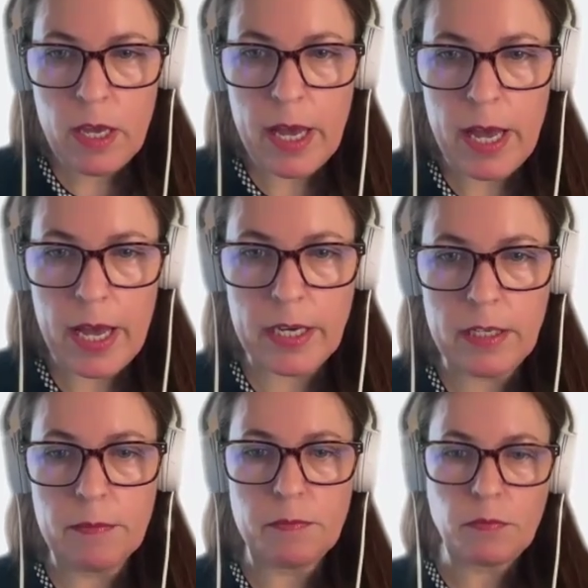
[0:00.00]

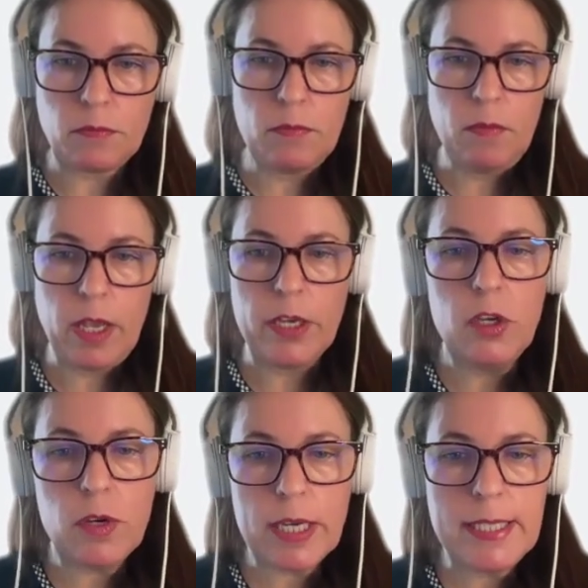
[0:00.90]
And
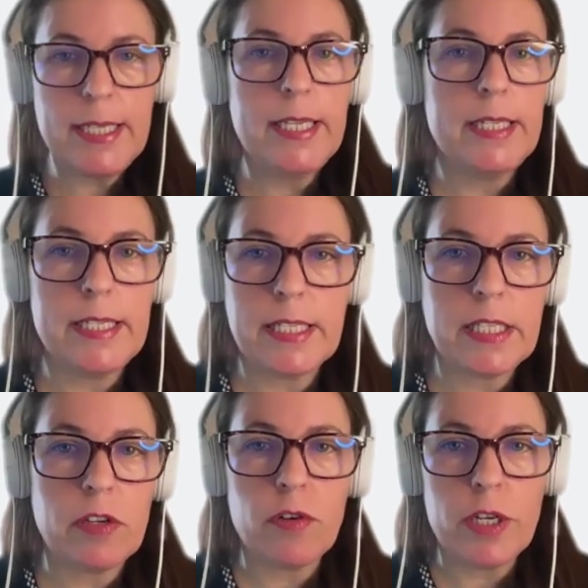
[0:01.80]
you can see that this
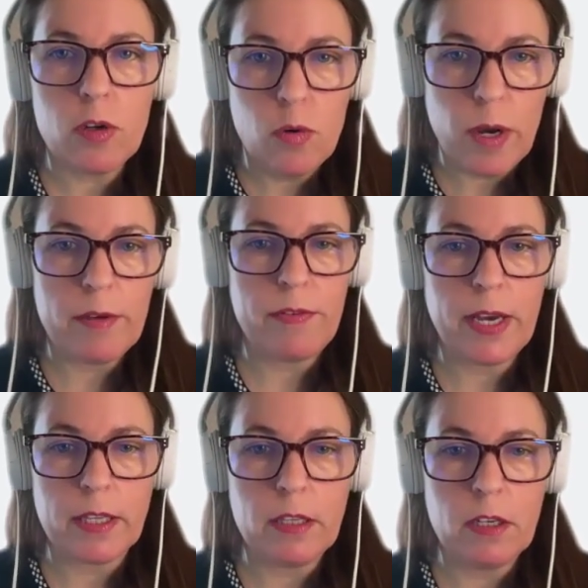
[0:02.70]
is a really cool
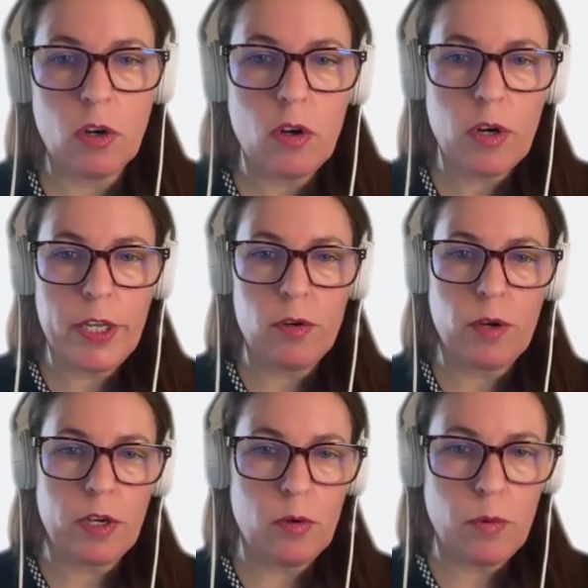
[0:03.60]
effect. Not only you
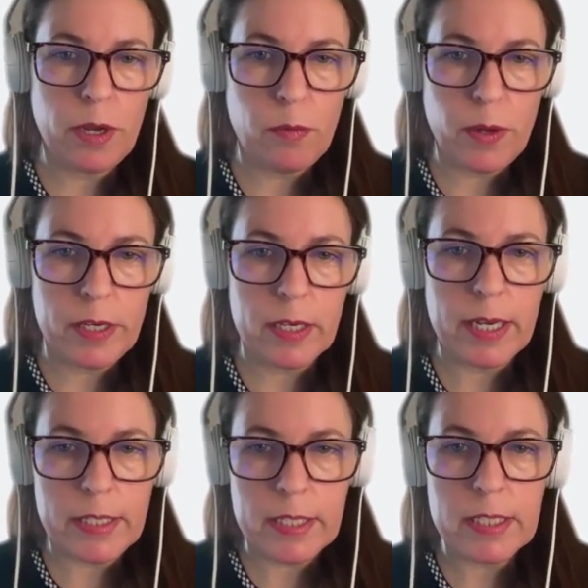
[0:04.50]
can do it with the
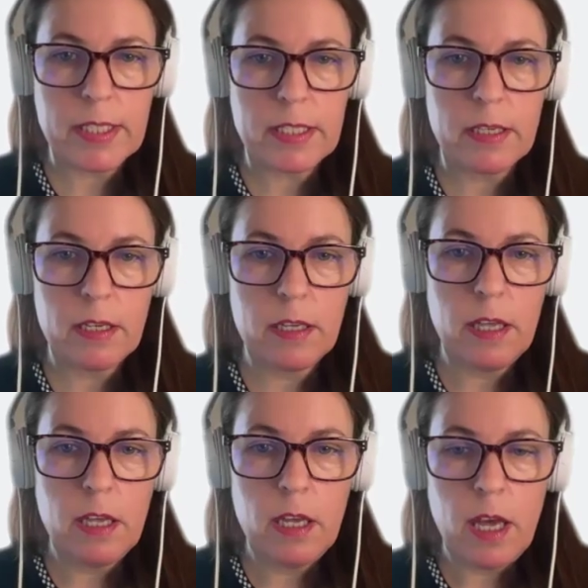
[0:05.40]
letters,
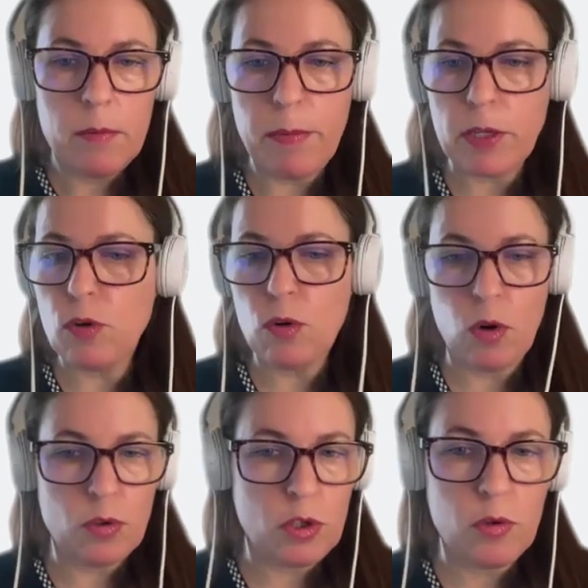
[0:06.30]
but you could
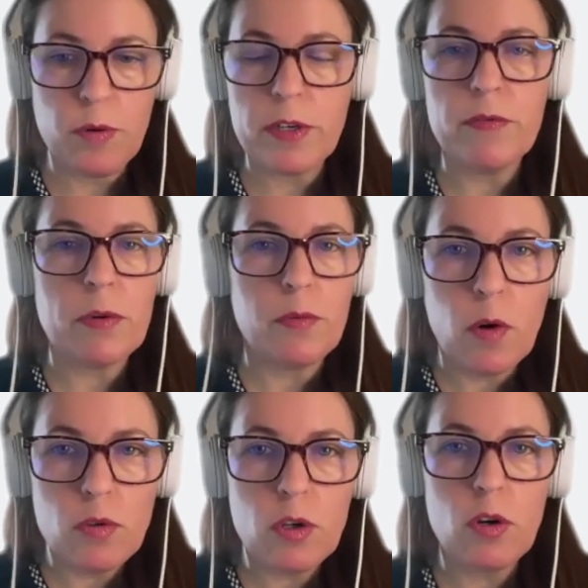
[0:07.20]
also do it with
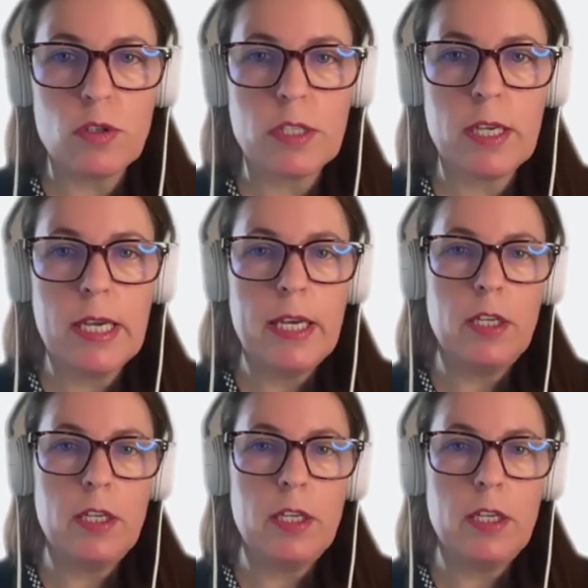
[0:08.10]
photos.